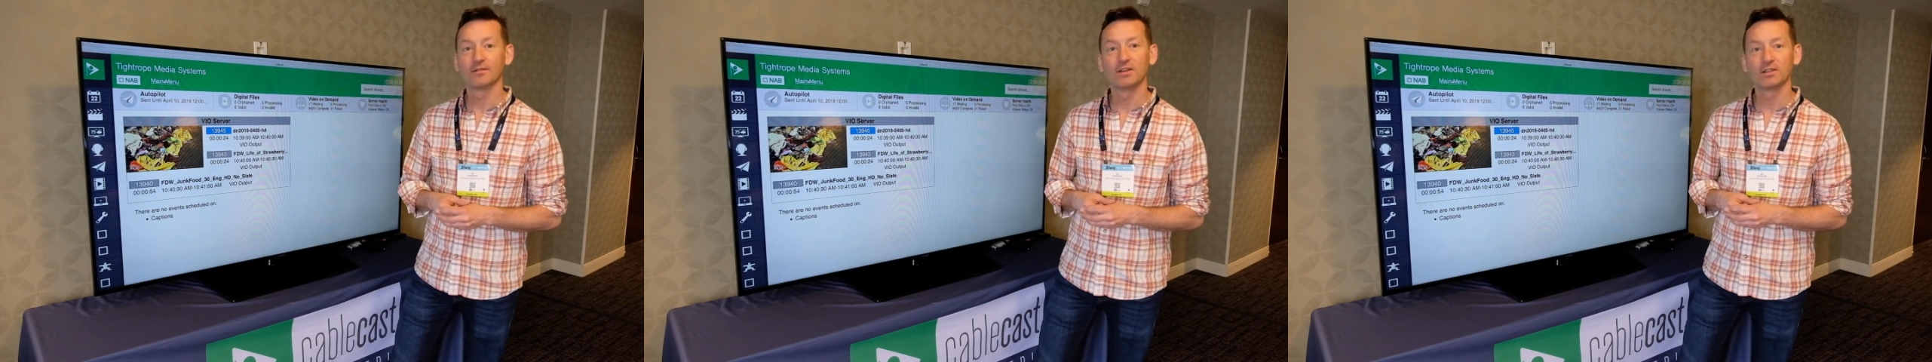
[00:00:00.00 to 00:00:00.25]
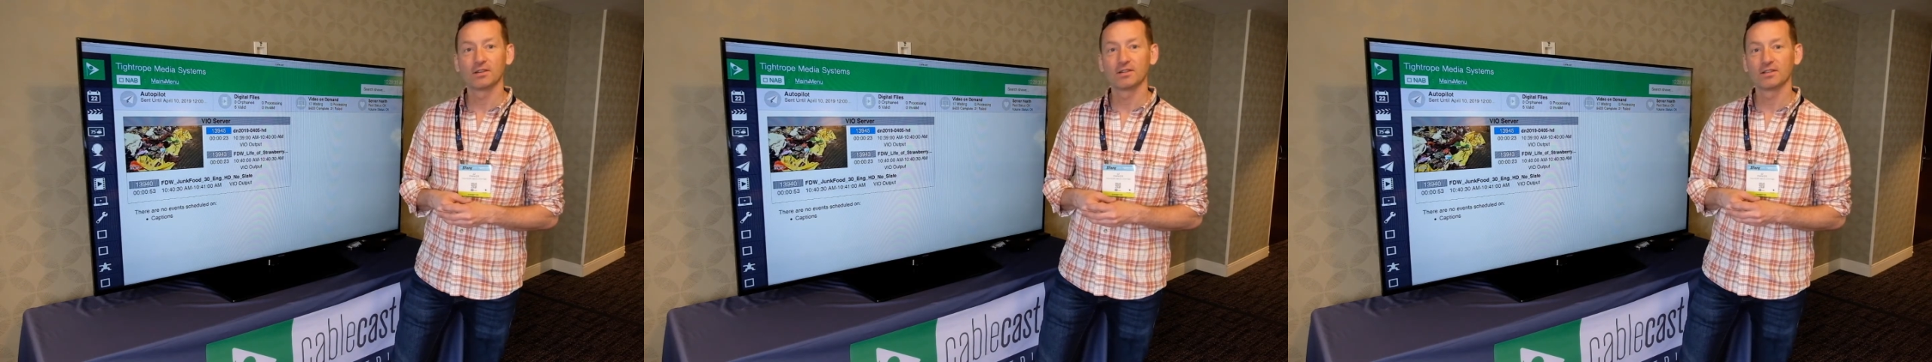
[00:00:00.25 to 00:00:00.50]

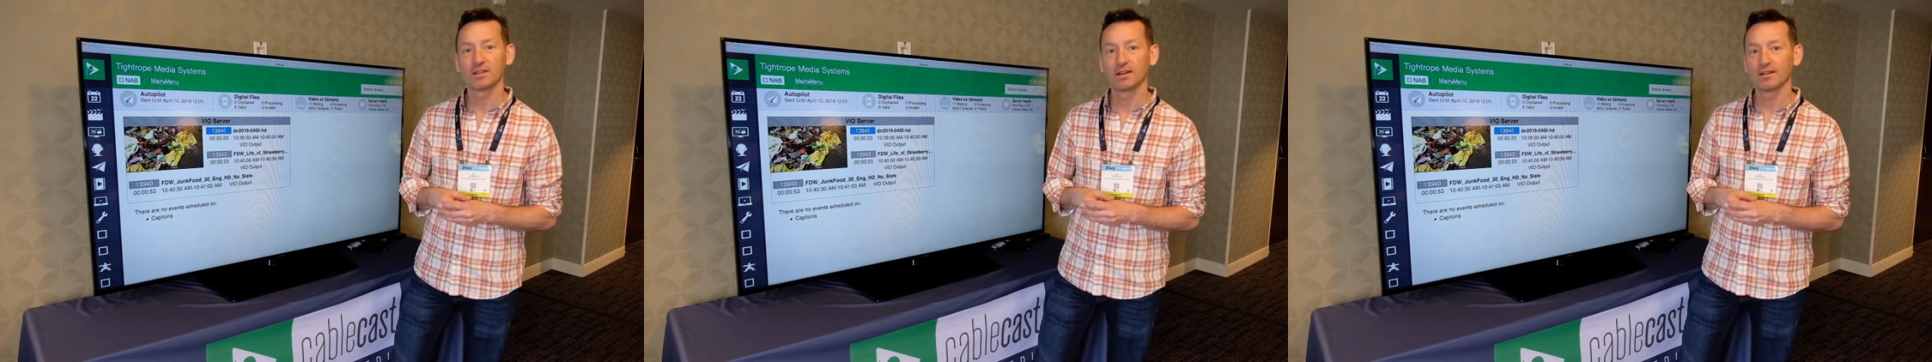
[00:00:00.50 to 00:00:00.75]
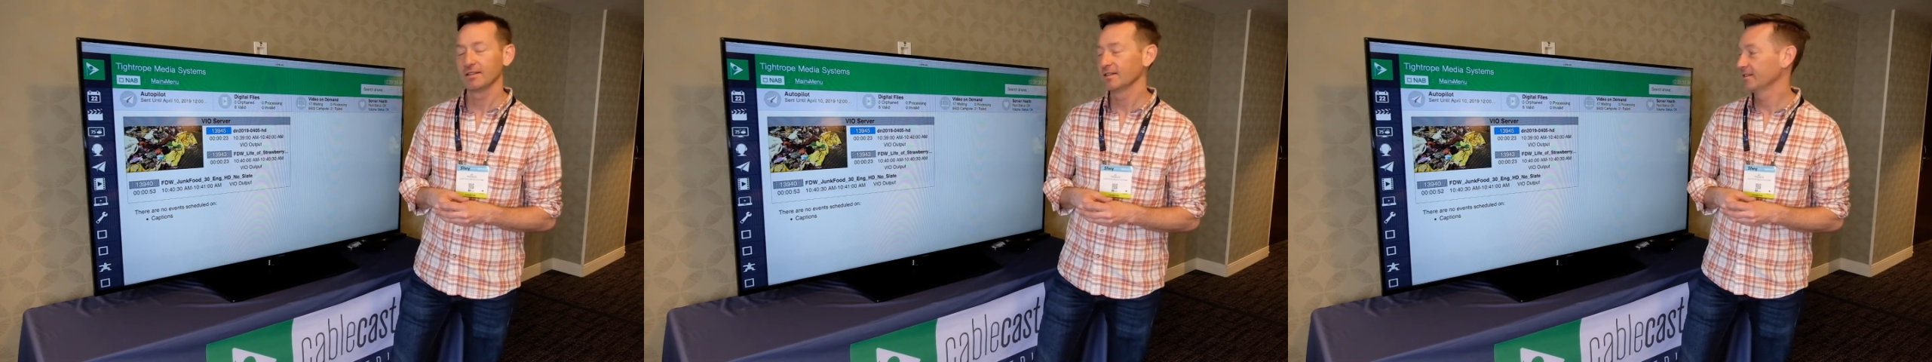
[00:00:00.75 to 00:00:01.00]
features
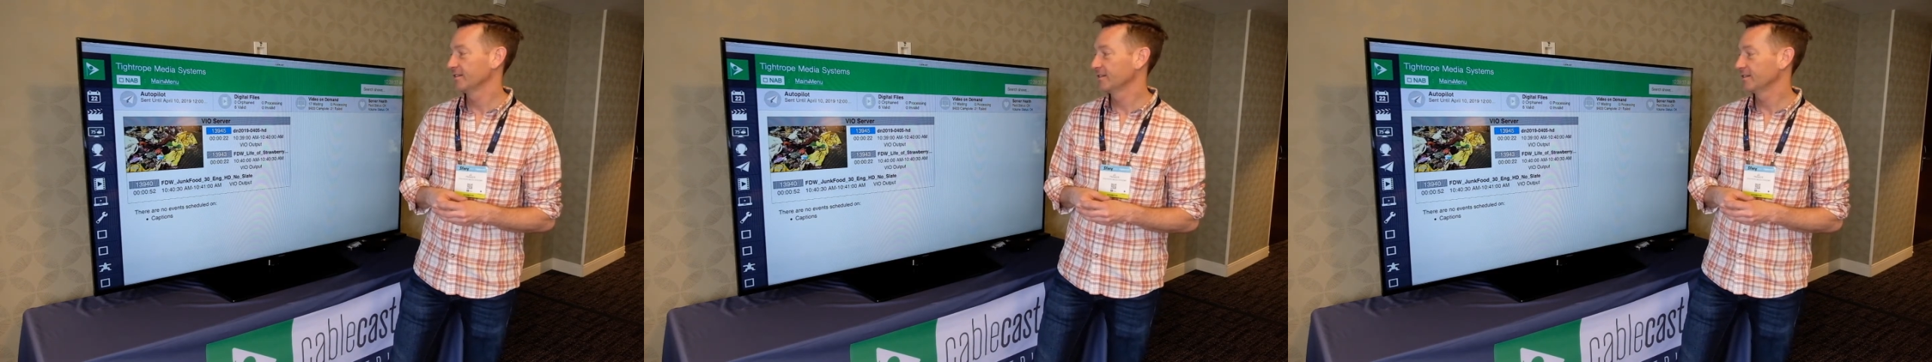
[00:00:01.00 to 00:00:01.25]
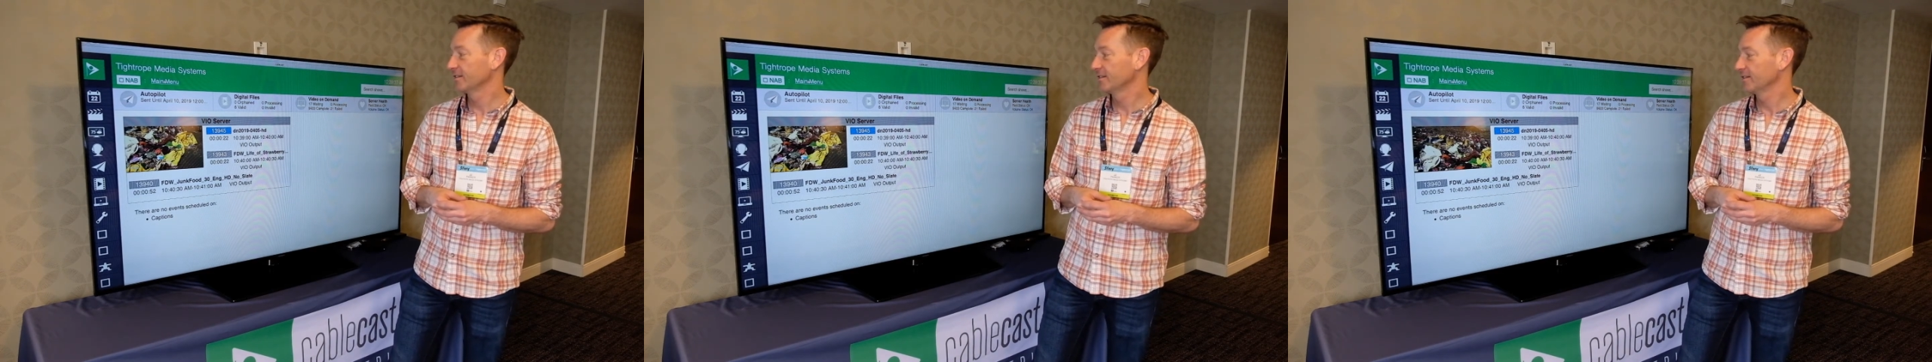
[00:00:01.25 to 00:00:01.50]

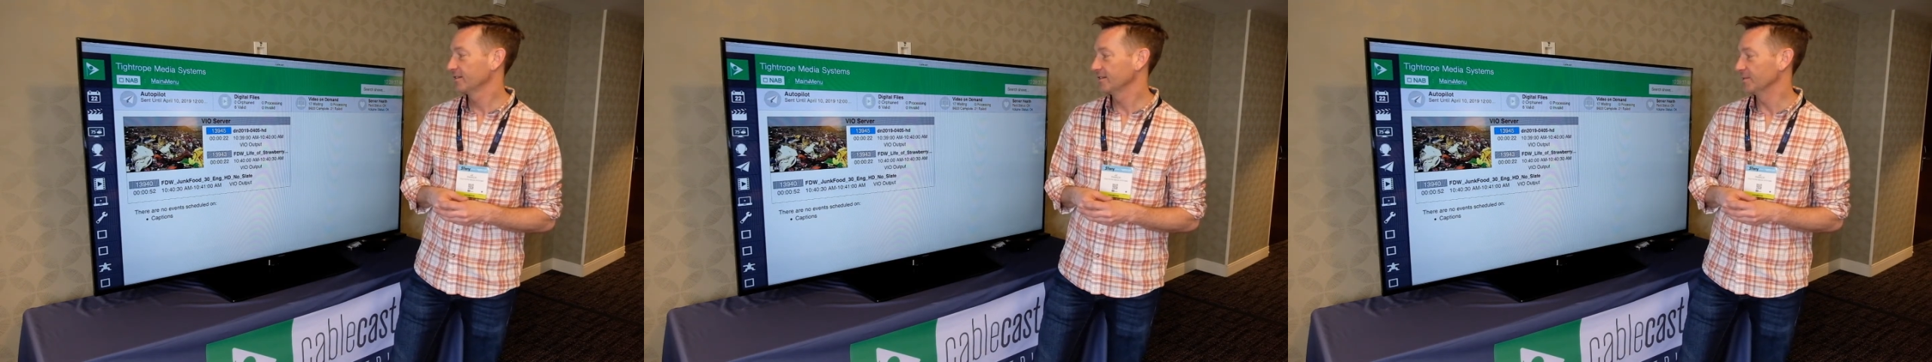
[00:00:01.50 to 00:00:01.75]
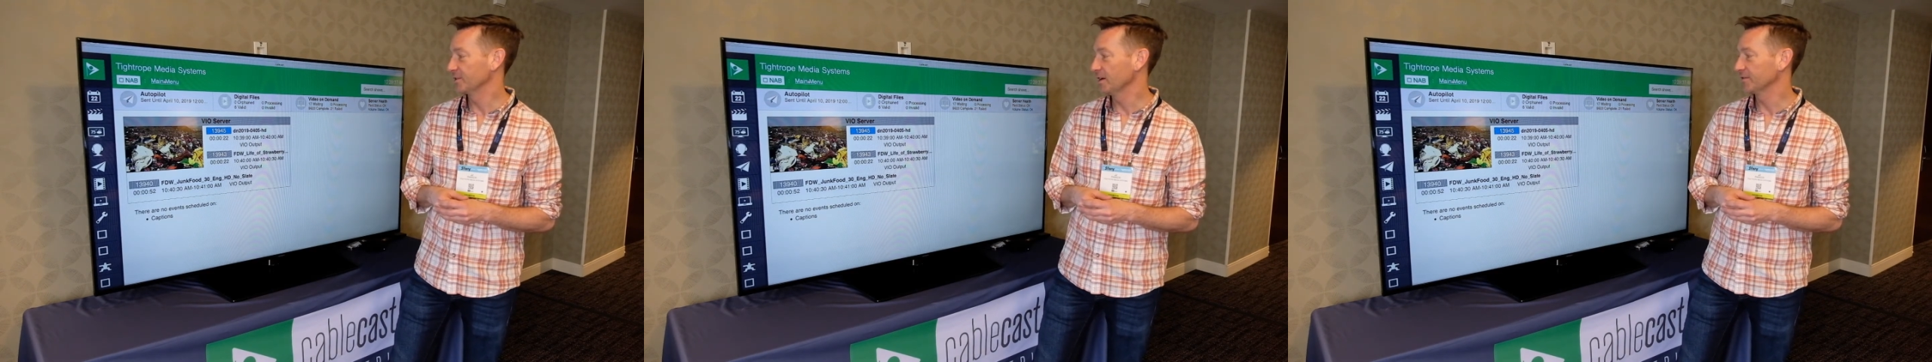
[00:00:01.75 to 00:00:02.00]

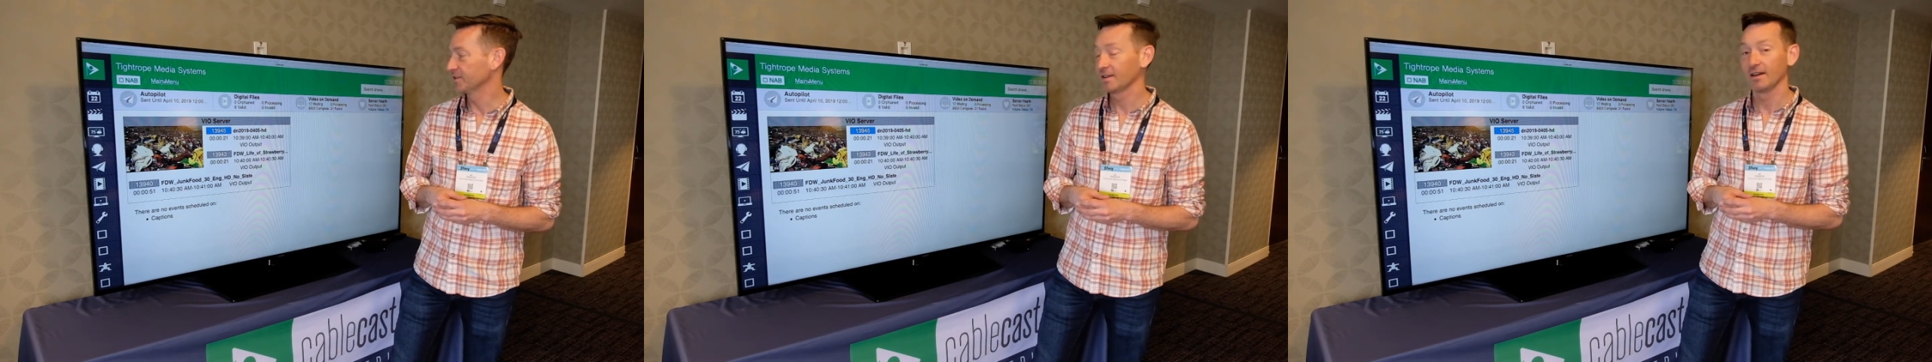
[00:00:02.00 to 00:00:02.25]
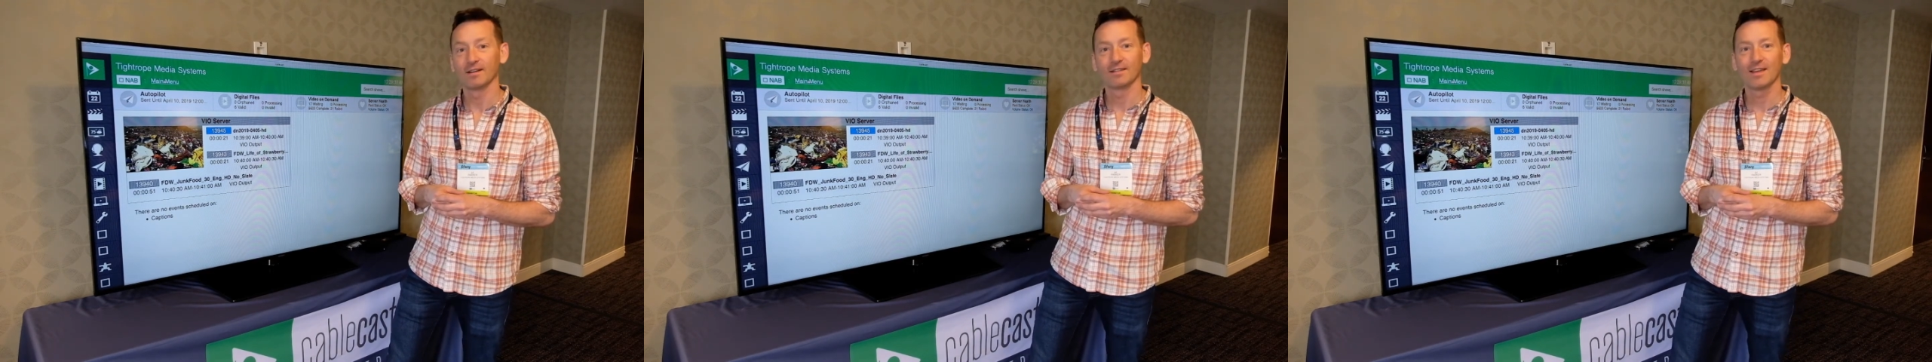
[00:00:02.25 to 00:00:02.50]
themselves.
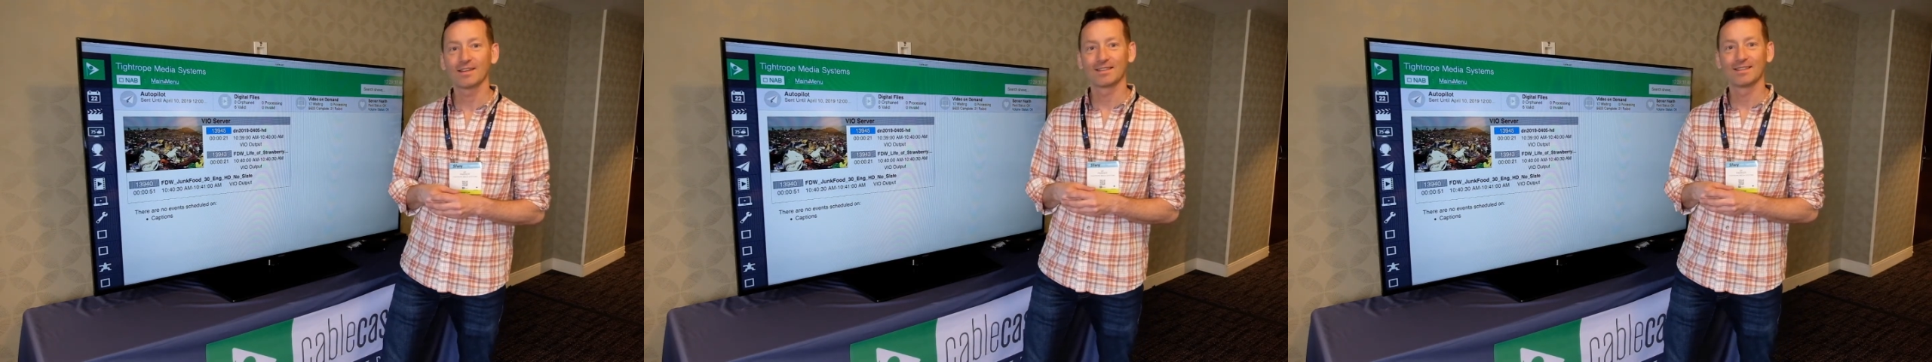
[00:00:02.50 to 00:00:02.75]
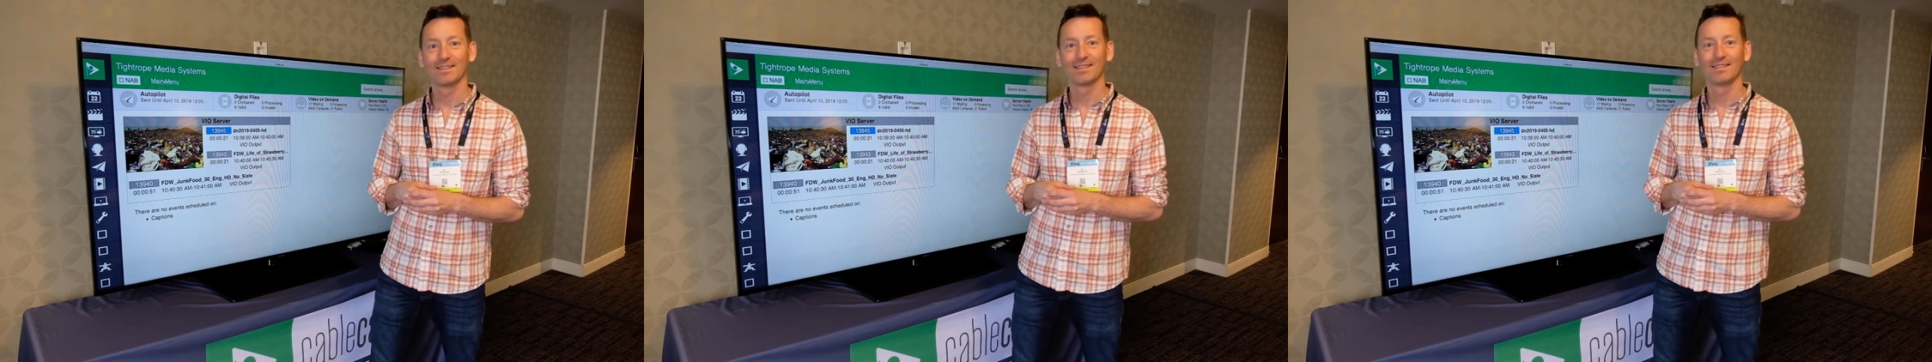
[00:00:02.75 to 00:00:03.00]
Thanks.